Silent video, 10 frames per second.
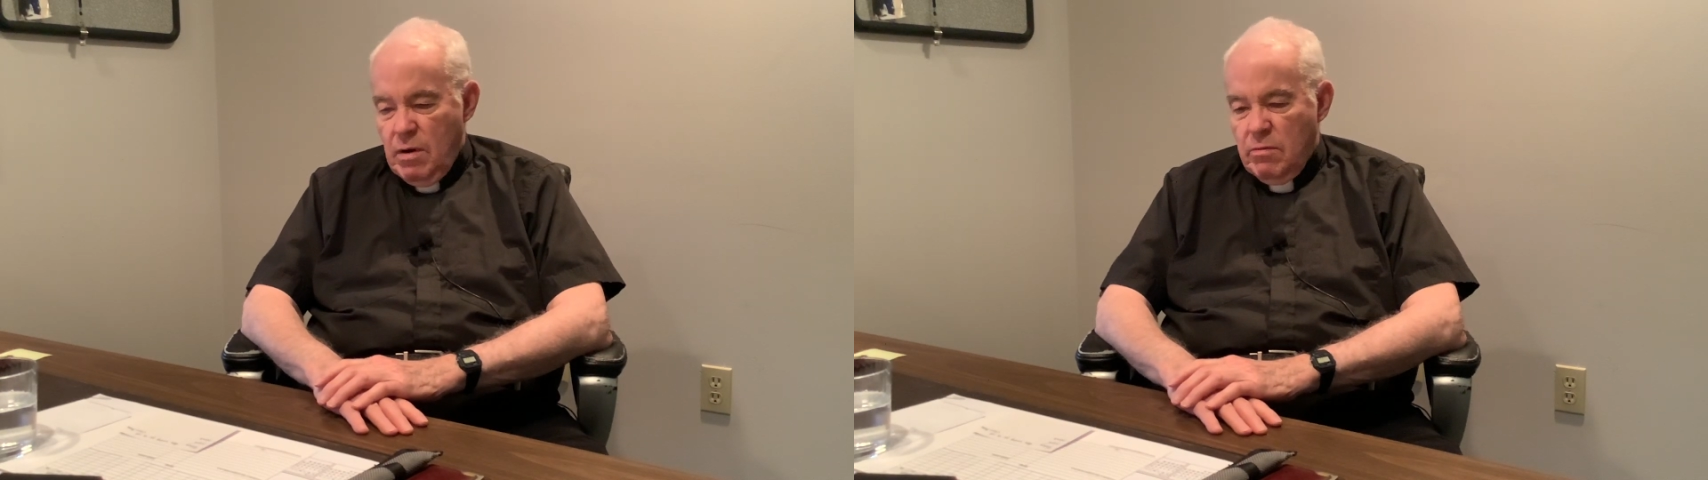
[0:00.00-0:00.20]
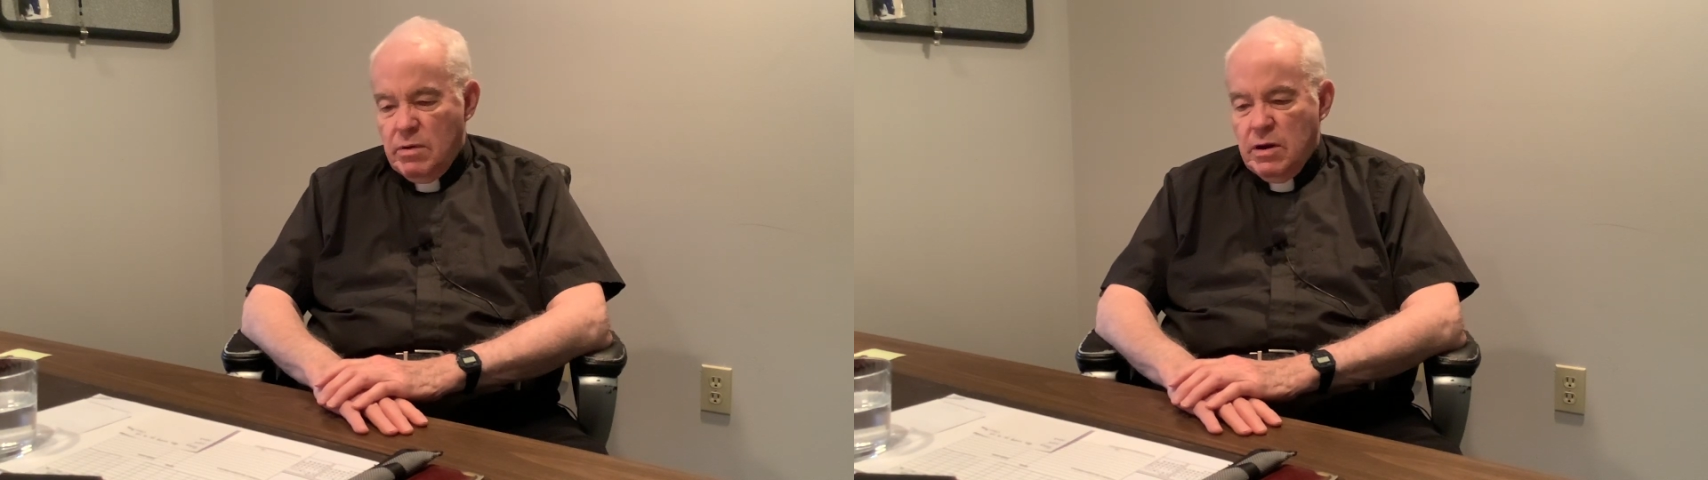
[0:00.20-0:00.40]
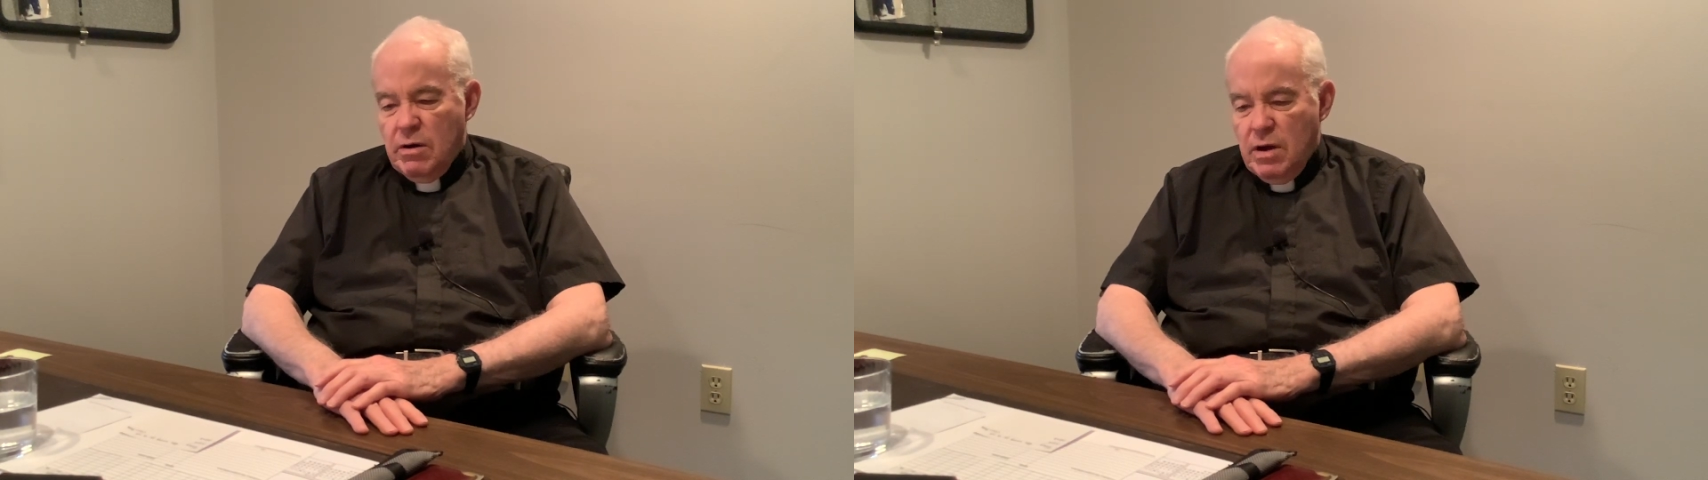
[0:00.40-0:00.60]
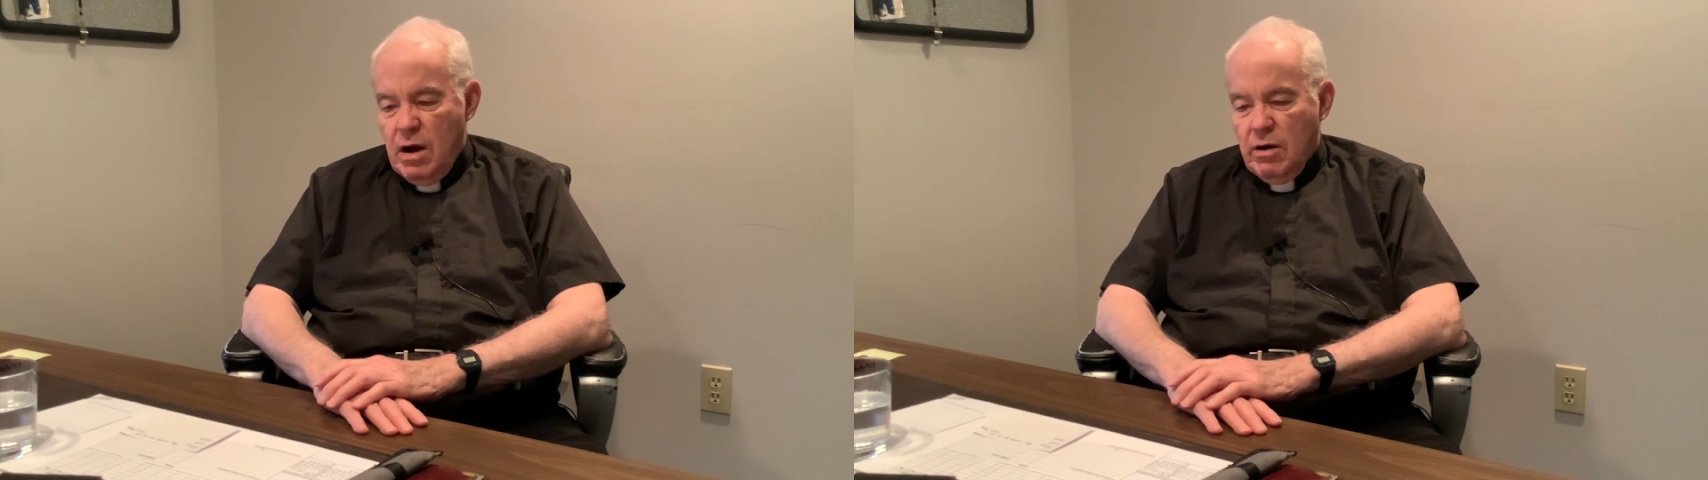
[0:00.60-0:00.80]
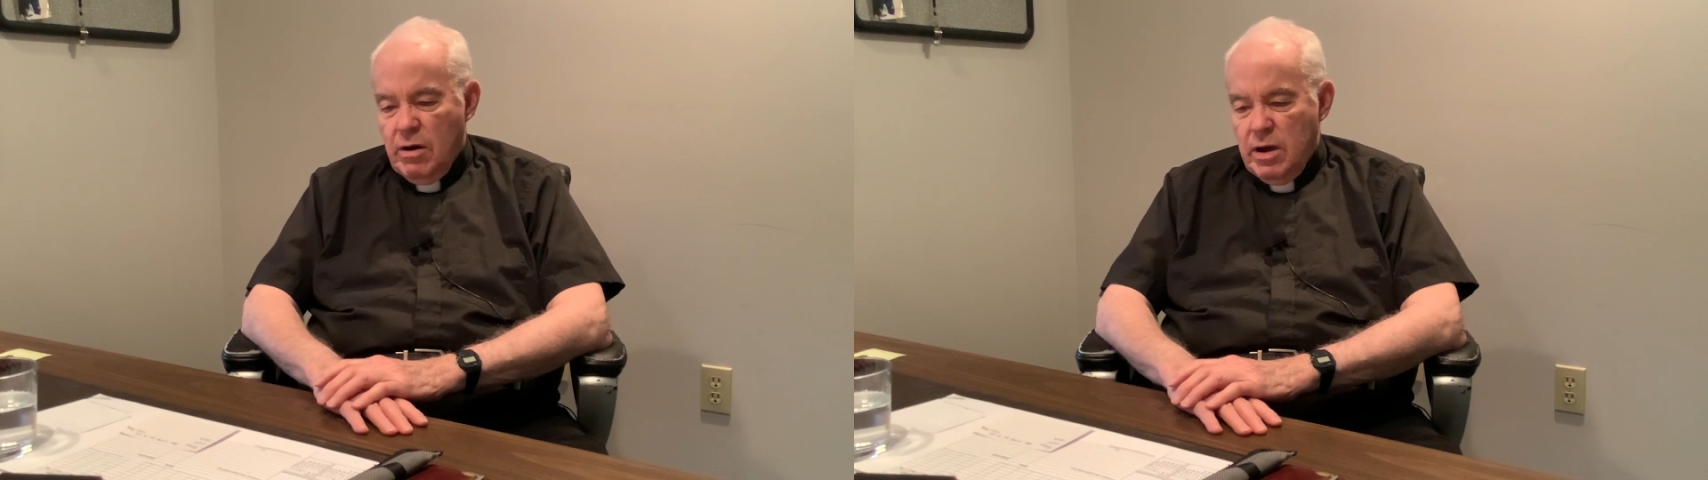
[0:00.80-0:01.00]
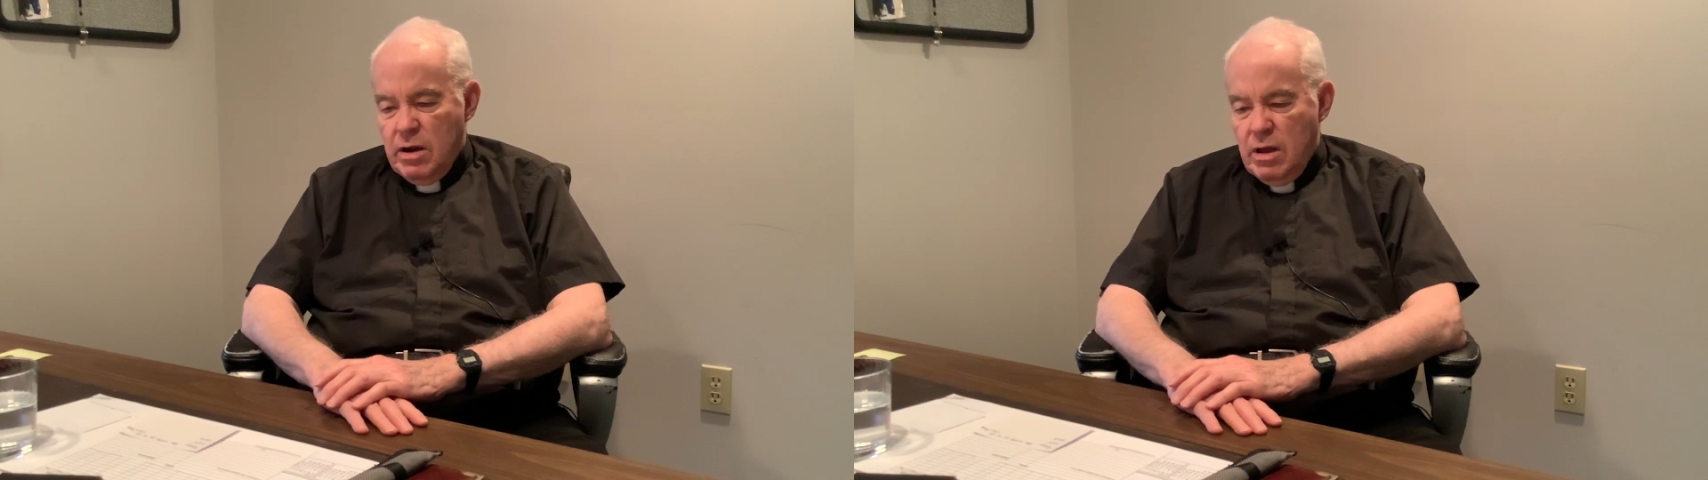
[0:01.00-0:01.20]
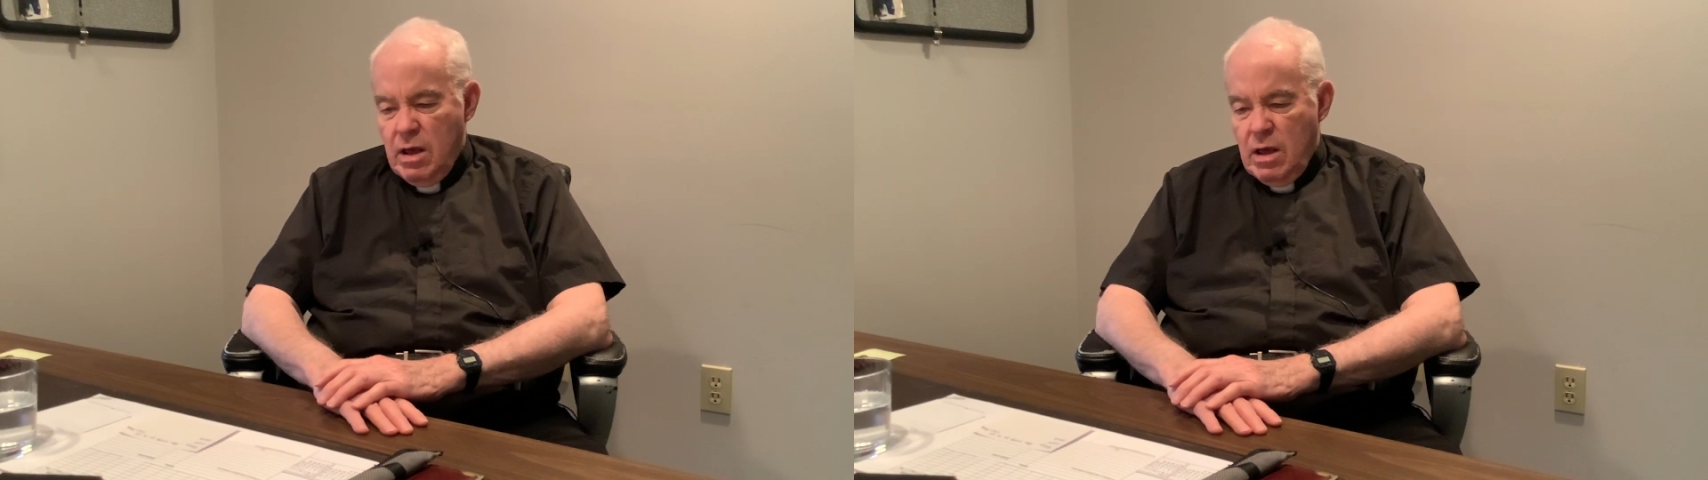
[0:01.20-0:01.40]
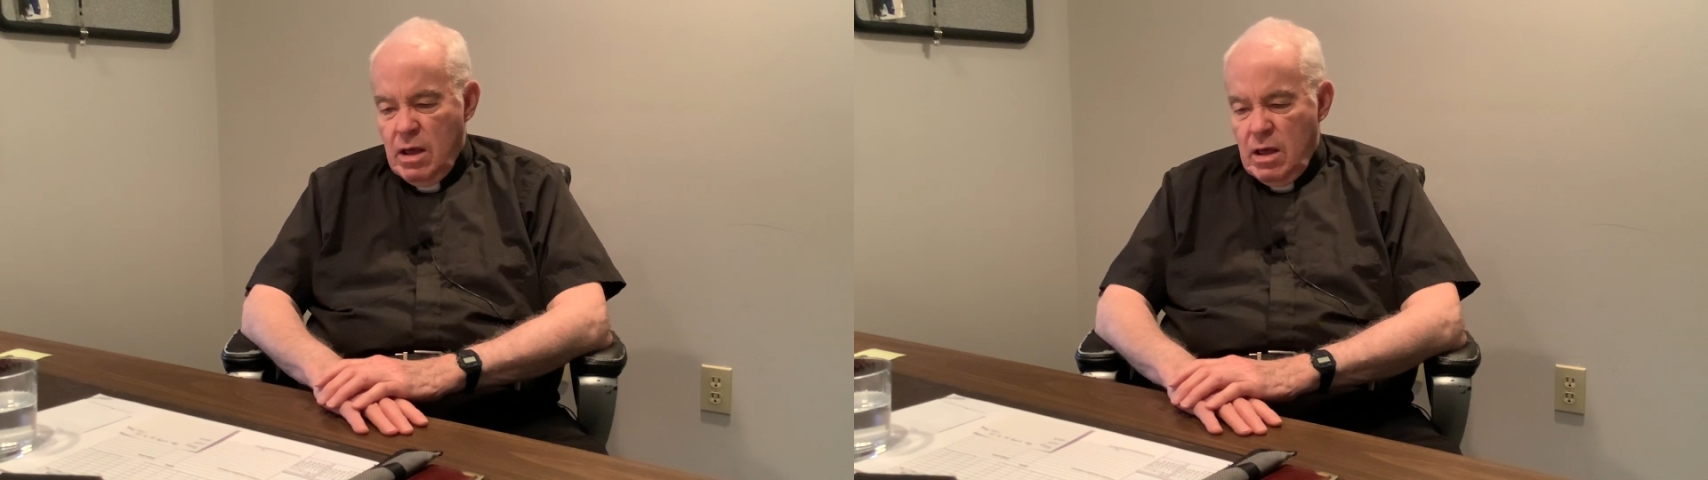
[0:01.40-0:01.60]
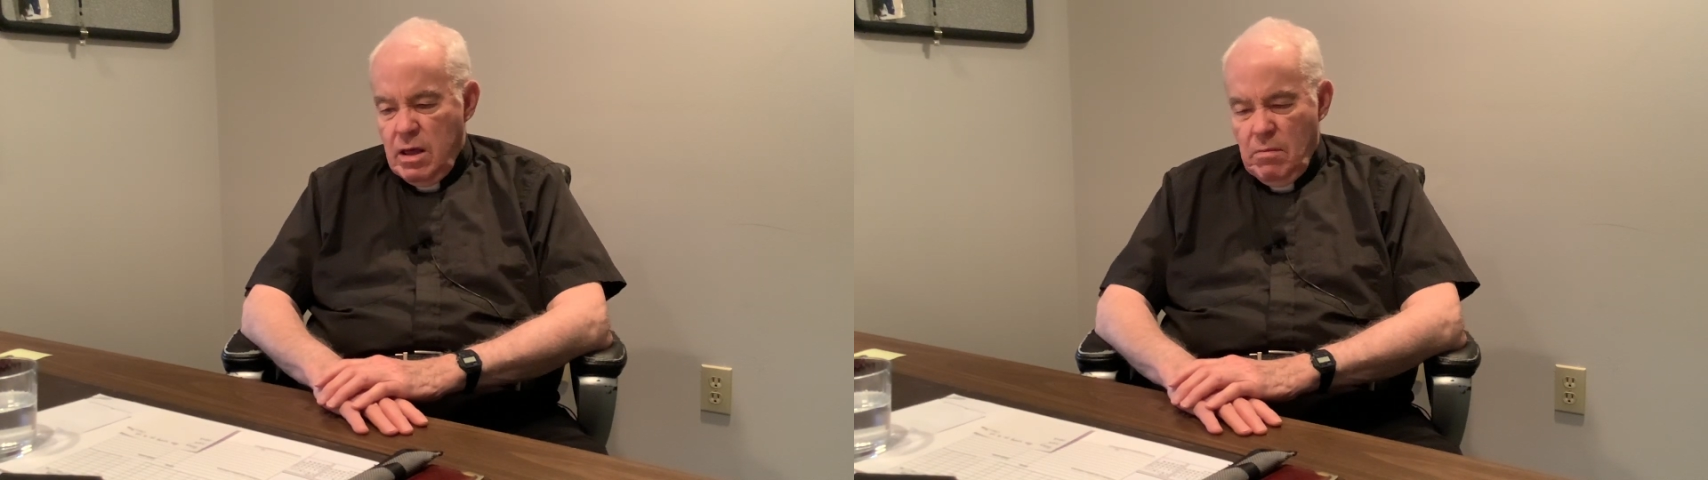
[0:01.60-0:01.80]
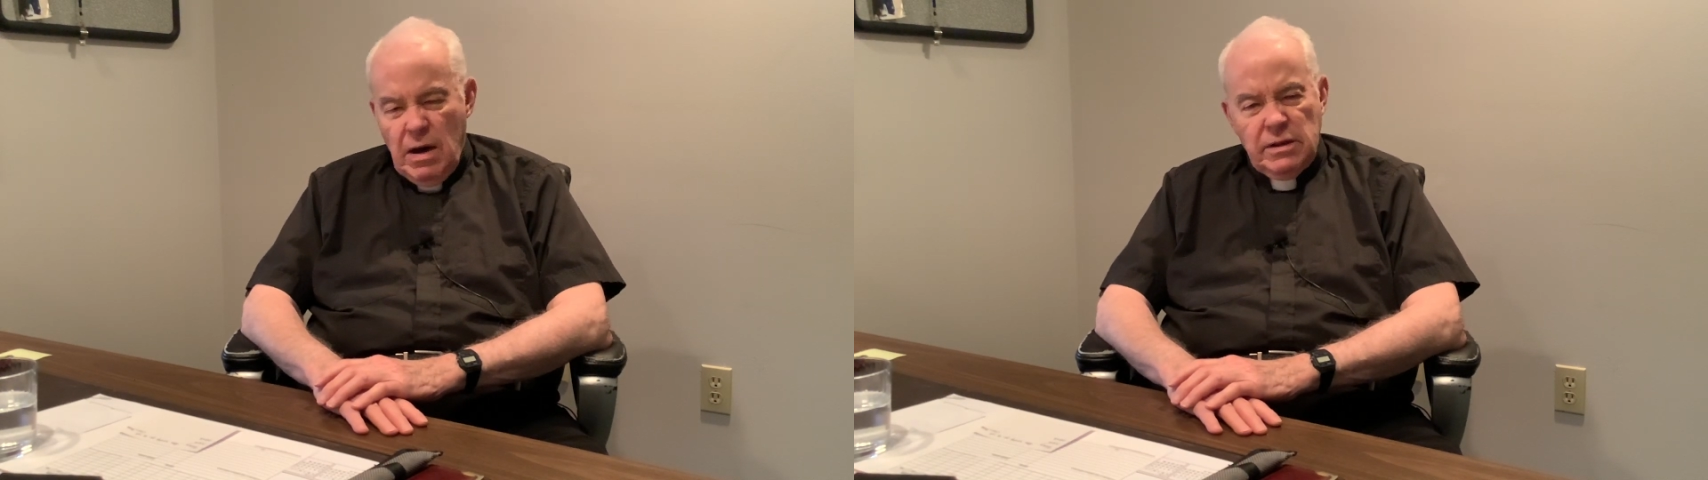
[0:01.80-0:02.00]
But when you're younger,
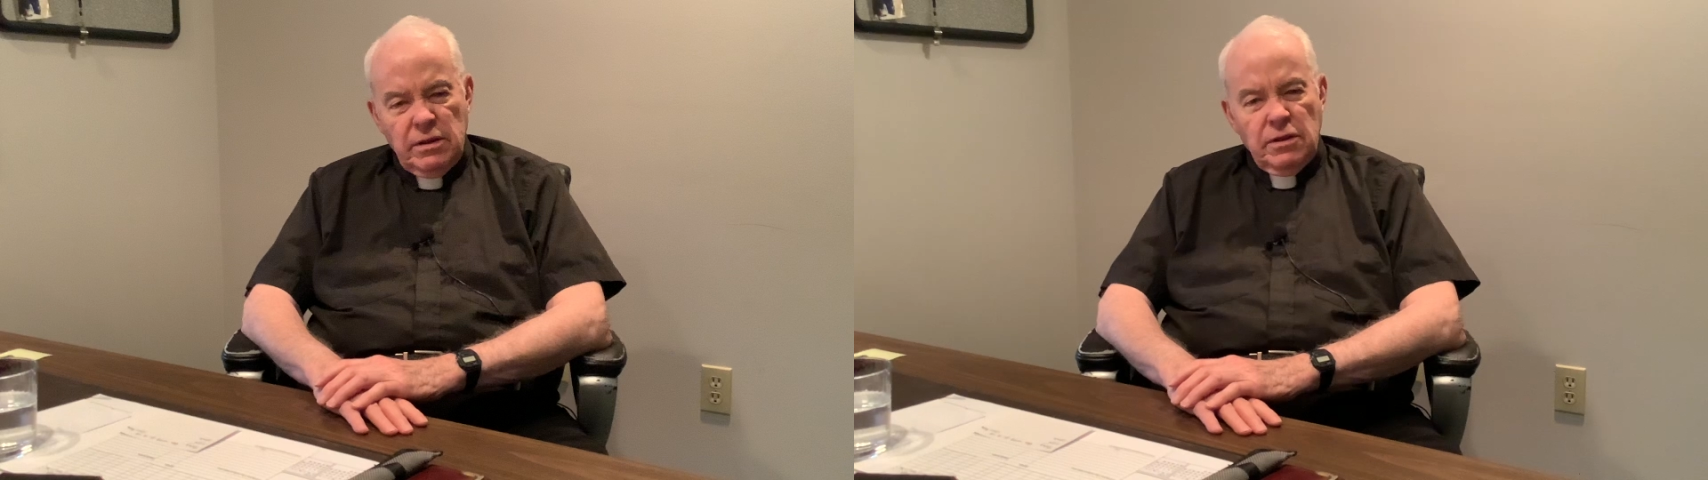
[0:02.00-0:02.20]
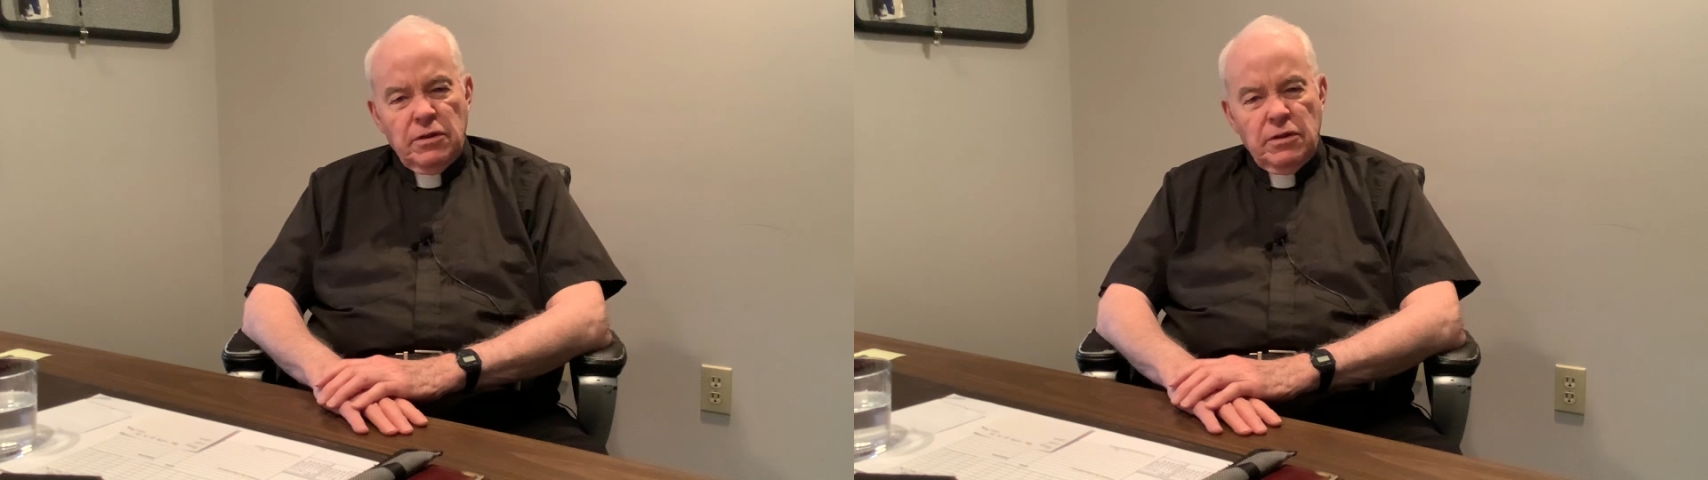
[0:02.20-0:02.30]
you might